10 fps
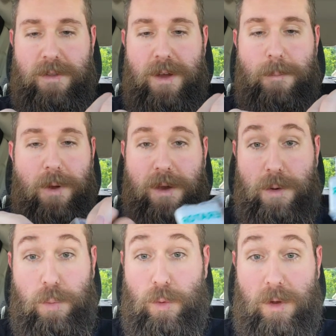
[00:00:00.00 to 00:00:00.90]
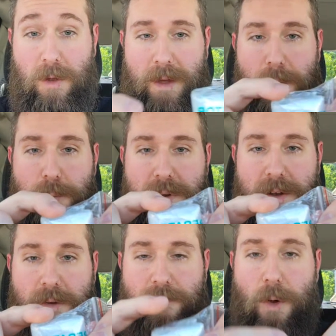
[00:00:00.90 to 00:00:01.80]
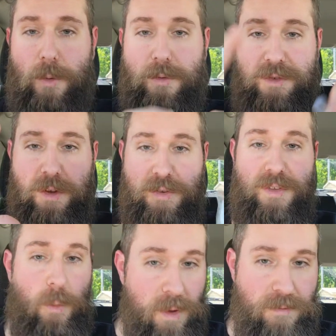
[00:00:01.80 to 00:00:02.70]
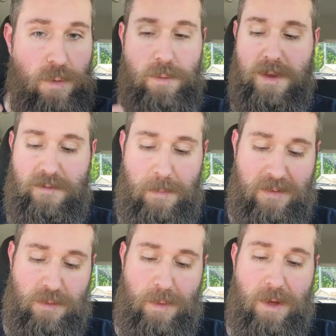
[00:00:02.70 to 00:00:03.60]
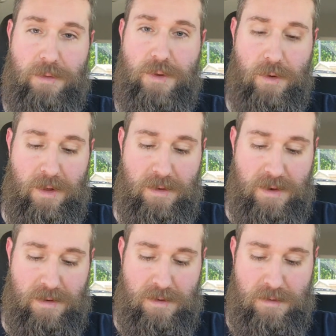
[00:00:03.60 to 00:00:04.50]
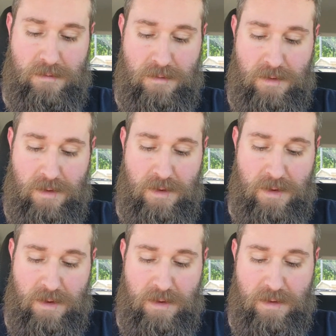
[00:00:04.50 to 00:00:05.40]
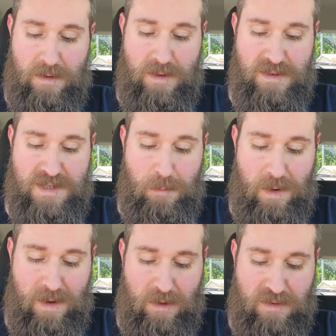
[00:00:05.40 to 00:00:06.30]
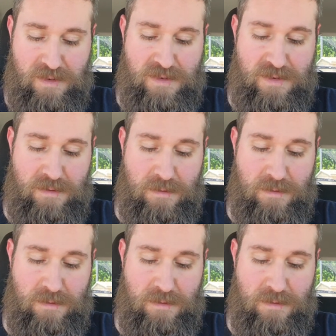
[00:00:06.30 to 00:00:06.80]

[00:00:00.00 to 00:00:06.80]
I'm not going to pull it all out, but it unfolds, you know, so that way if you give mouth to mouth, you're not getting somebody else's